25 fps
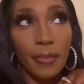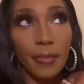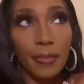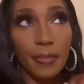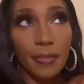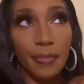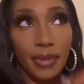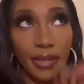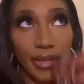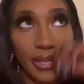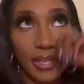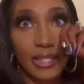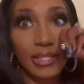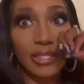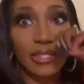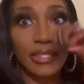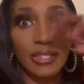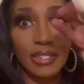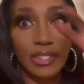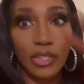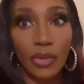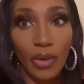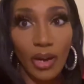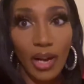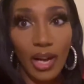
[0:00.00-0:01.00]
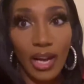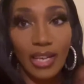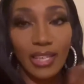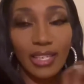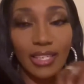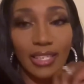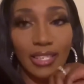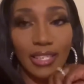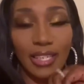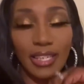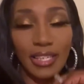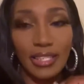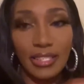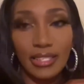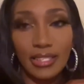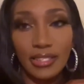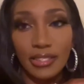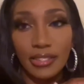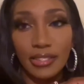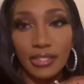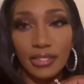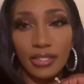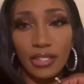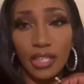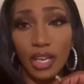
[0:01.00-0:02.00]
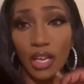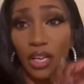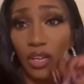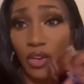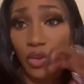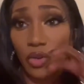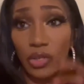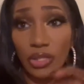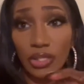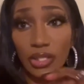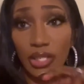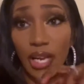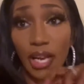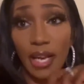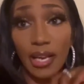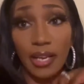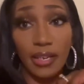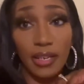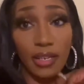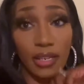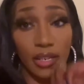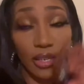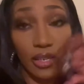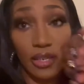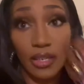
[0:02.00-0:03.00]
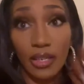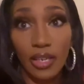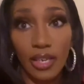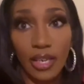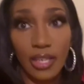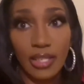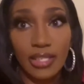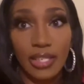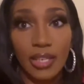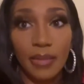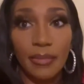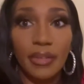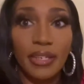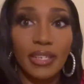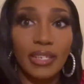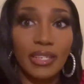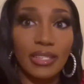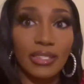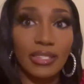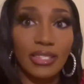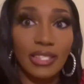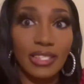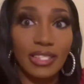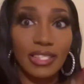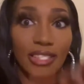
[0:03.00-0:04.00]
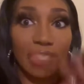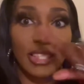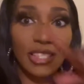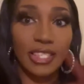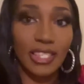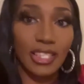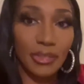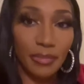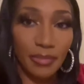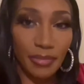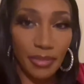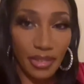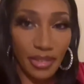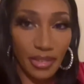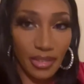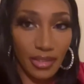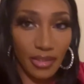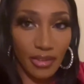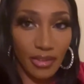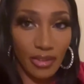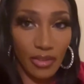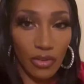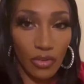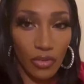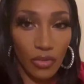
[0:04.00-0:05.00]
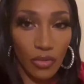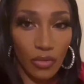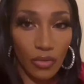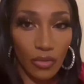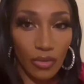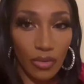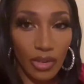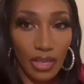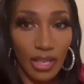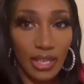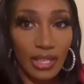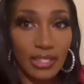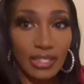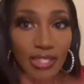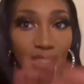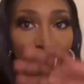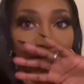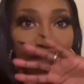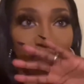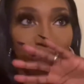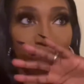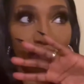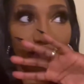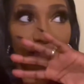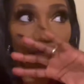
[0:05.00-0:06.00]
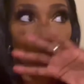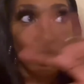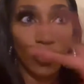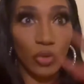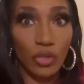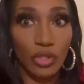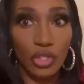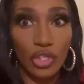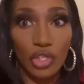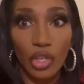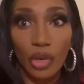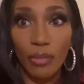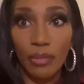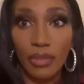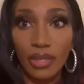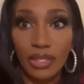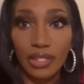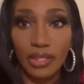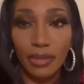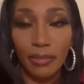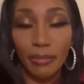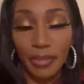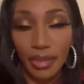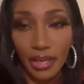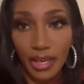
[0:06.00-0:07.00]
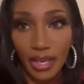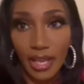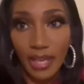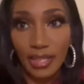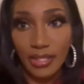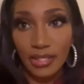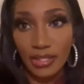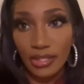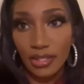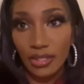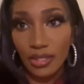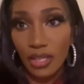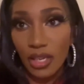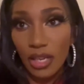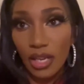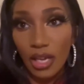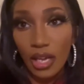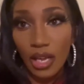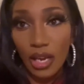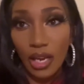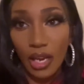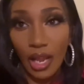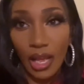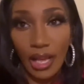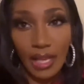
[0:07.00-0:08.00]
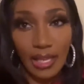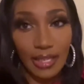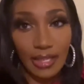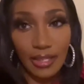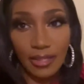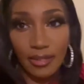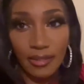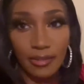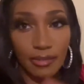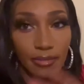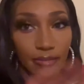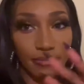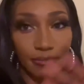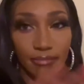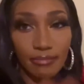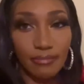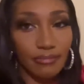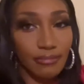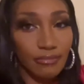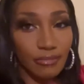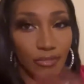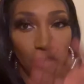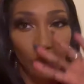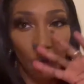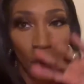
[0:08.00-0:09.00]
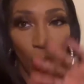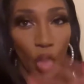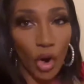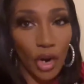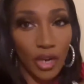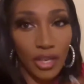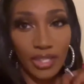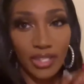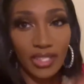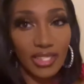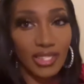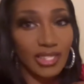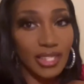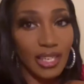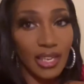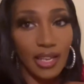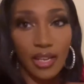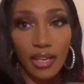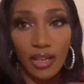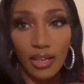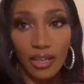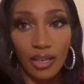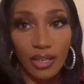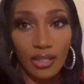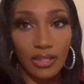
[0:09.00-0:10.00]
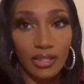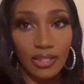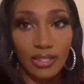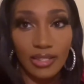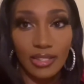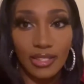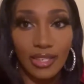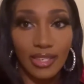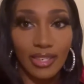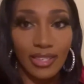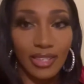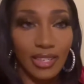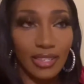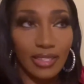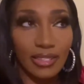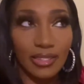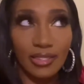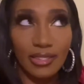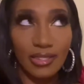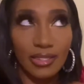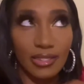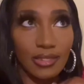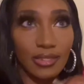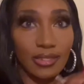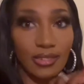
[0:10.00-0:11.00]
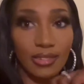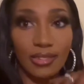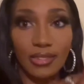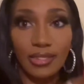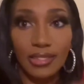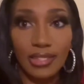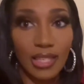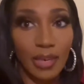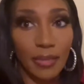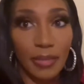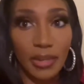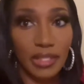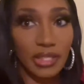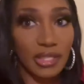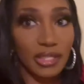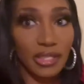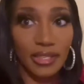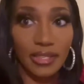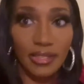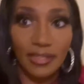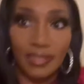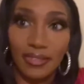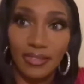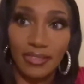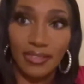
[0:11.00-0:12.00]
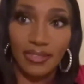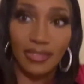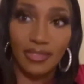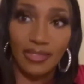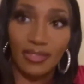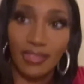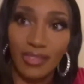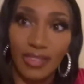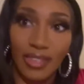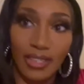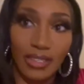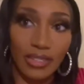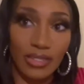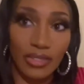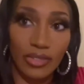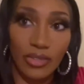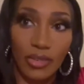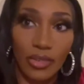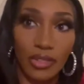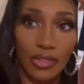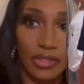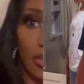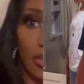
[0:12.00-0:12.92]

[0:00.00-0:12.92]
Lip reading: because he's so high, and he's irritated and looking like that because he's sleepy because he's on so much medication. Like, Carter does not act like that, y'all. Like, this is not my child. Like, this correct.